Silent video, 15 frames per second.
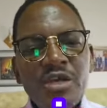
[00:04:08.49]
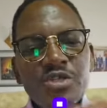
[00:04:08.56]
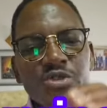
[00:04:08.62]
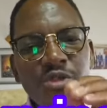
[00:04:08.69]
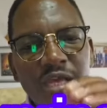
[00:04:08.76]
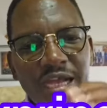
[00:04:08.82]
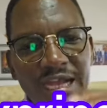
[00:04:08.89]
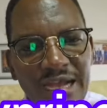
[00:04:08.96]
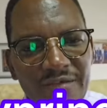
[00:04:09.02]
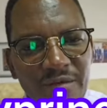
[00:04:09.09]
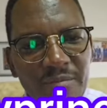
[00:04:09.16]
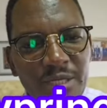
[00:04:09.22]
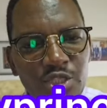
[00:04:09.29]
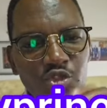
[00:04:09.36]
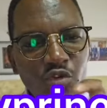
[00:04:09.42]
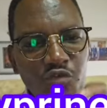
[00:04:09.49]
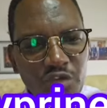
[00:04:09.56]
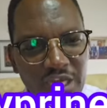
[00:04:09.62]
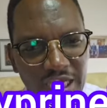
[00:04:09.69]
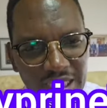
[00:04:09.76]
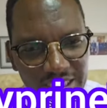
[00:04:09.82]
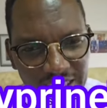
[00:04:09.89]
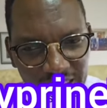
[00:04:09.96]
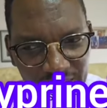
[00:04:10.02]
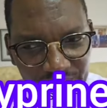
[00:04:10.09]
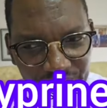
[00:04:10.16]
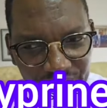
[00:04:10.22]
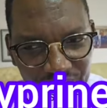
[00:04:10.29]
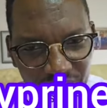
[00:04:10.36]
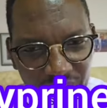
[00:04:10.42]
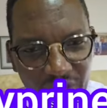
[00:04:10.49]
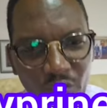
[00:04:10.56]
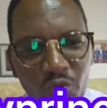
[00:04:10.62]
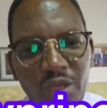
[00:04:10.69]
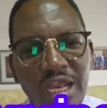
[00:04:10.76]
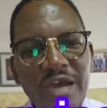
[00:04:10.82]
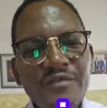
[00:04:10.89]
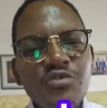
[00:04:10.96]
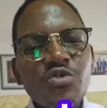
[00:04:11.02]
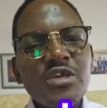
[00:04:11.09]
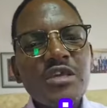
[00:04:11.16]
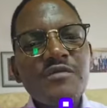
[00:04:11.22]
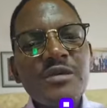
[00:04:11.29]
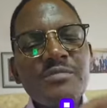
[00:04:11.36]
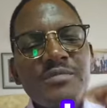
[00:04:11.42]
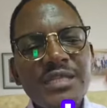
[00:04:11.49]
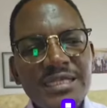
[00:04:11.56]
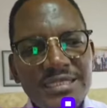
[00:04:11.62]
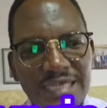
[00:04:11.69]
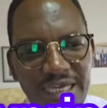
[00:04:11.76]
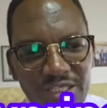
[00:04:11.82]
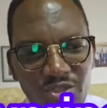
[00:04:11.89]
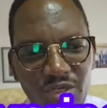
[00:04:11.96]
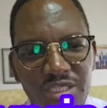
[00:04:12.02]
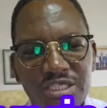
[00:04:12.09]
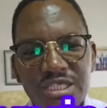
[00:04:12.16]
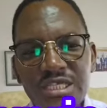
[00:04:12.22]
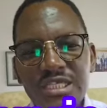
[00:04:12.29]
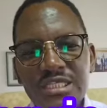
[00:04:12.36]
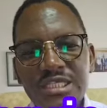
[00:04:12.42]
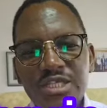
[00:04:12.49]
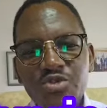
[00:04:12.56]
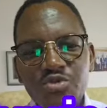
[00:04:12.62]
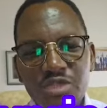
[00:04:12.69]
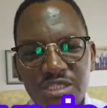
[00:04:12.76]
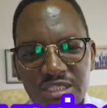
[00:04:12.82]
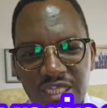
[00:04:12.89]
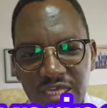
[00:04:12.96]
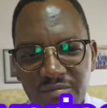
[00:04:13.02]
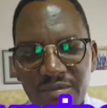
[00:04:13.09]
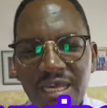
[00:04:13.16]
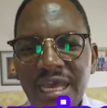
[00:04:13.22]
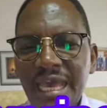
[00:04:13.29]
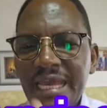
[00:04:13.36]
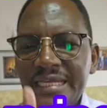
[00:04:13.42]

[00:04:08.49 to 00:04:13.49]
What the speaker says: So the government of Kenya will have to give him the title and change it into his name.